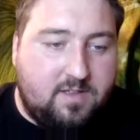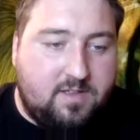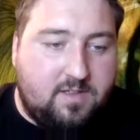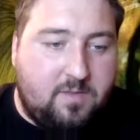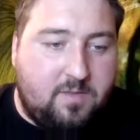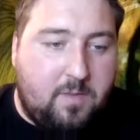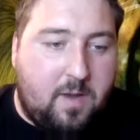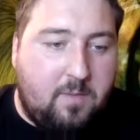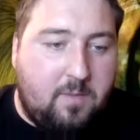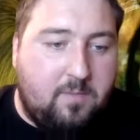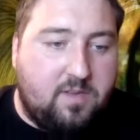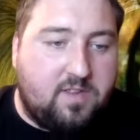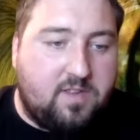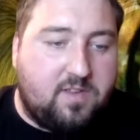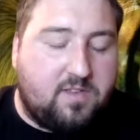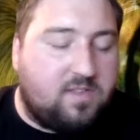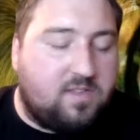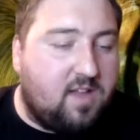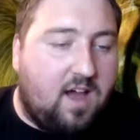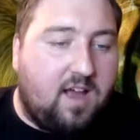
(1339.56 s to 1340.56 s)
the members are
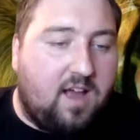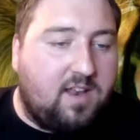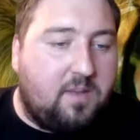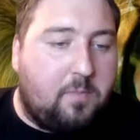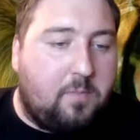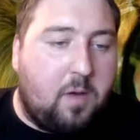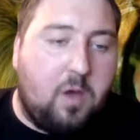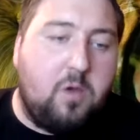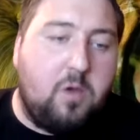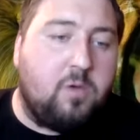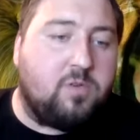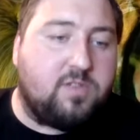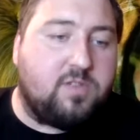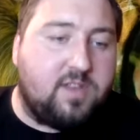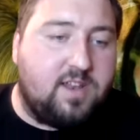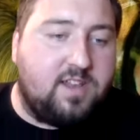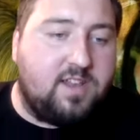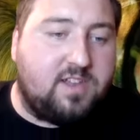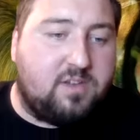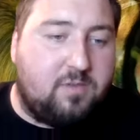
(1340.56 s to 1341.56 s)
starting to post
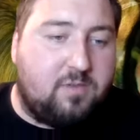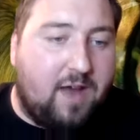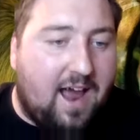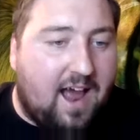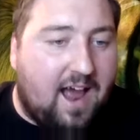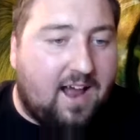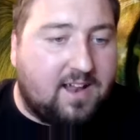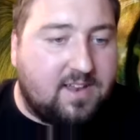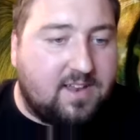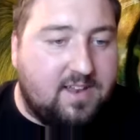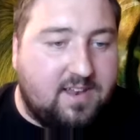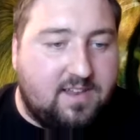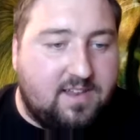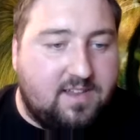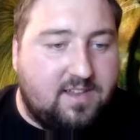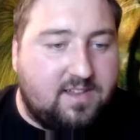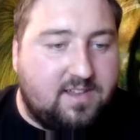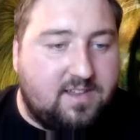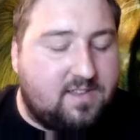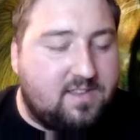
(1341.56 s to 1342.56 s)
and interact, and
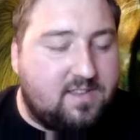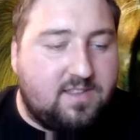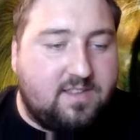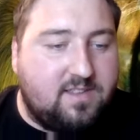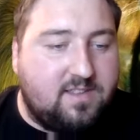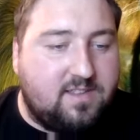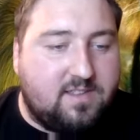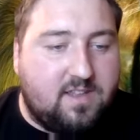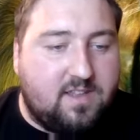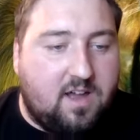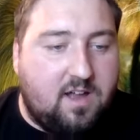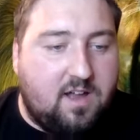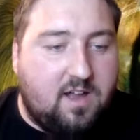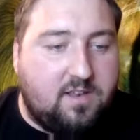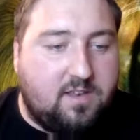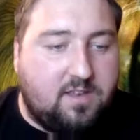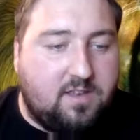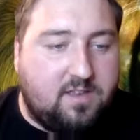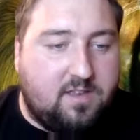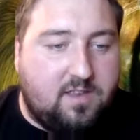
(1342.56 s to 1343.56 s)
it's, it's
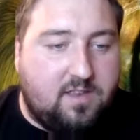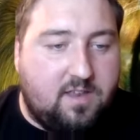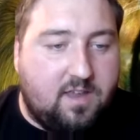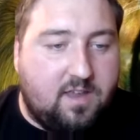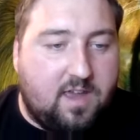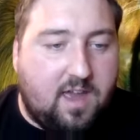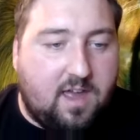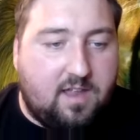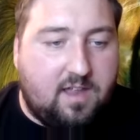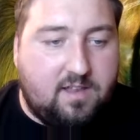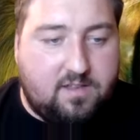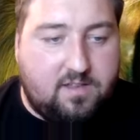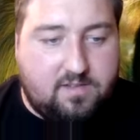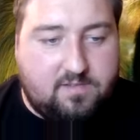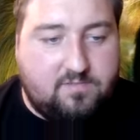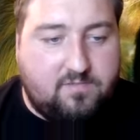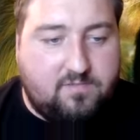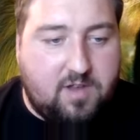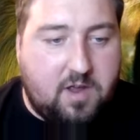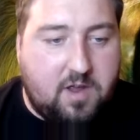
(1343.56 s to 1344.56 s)
starting to get
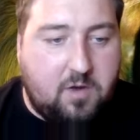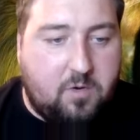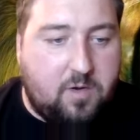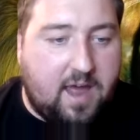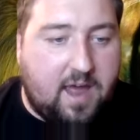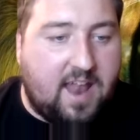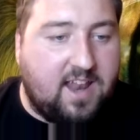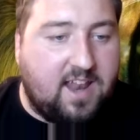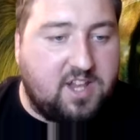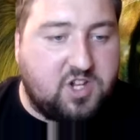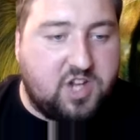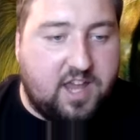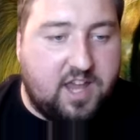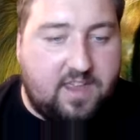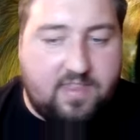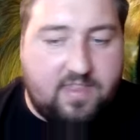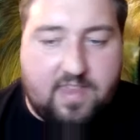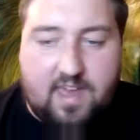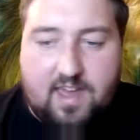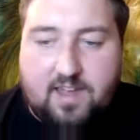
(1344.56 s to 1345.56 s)
real energy
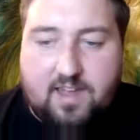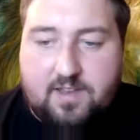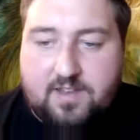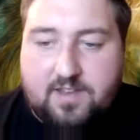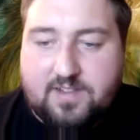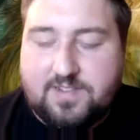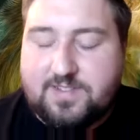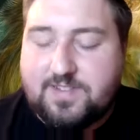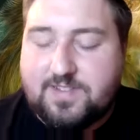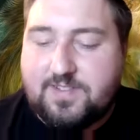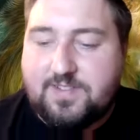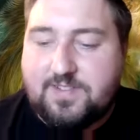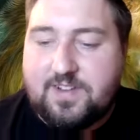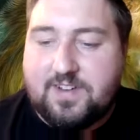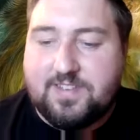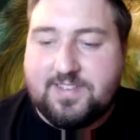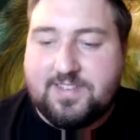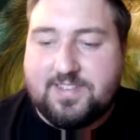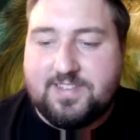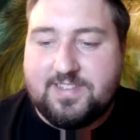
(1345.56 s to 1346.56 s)
in there. That's
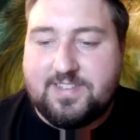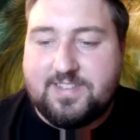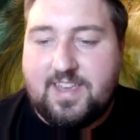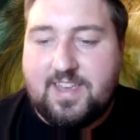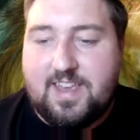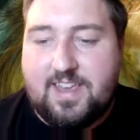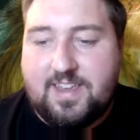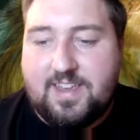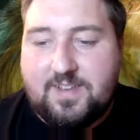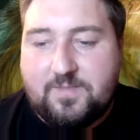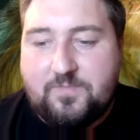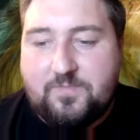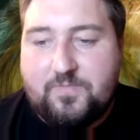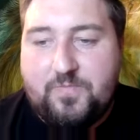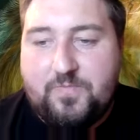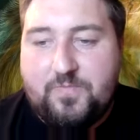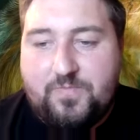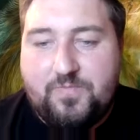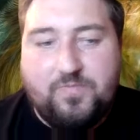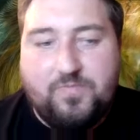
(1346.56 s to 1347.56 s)
nice to see.
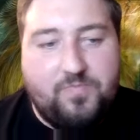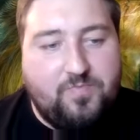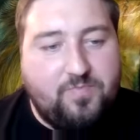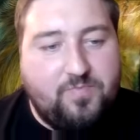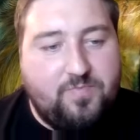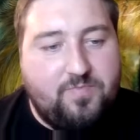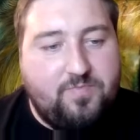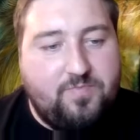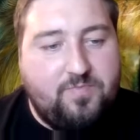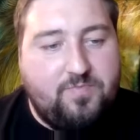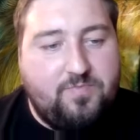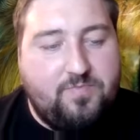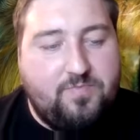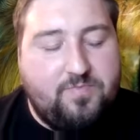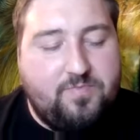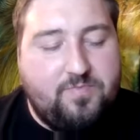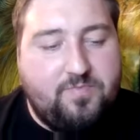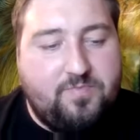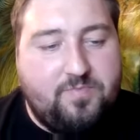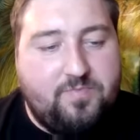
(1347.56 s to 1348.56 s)

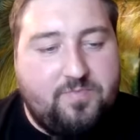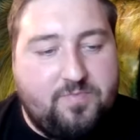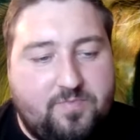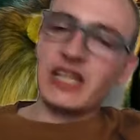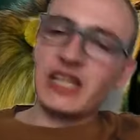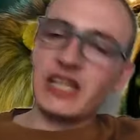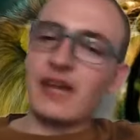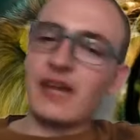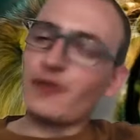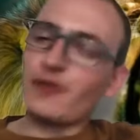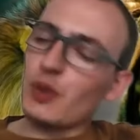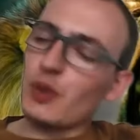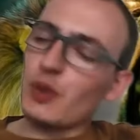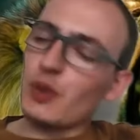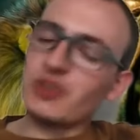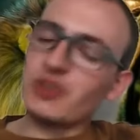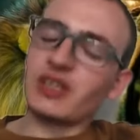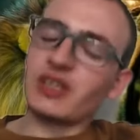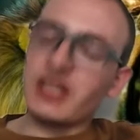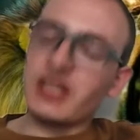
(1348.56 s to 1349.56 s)
So, just tell our
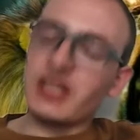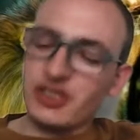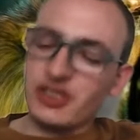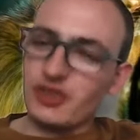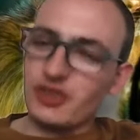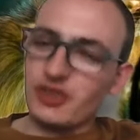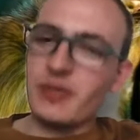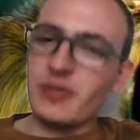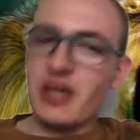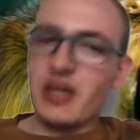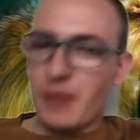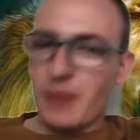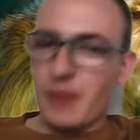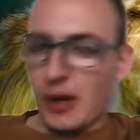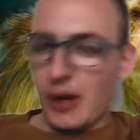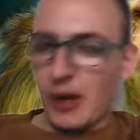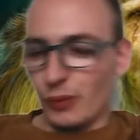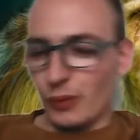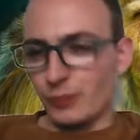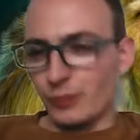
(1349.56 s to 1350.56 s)
viewers and listeners a bit
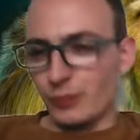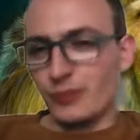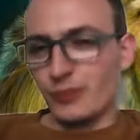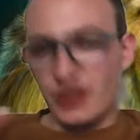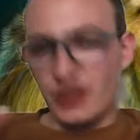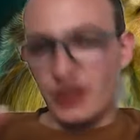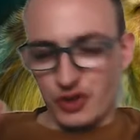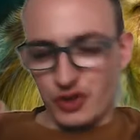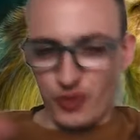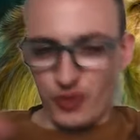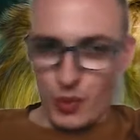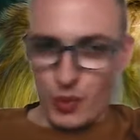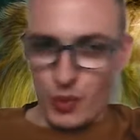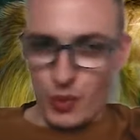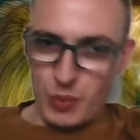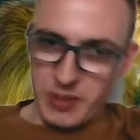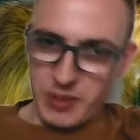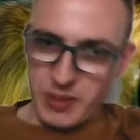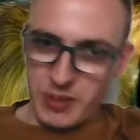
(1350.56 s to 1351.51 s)
about this group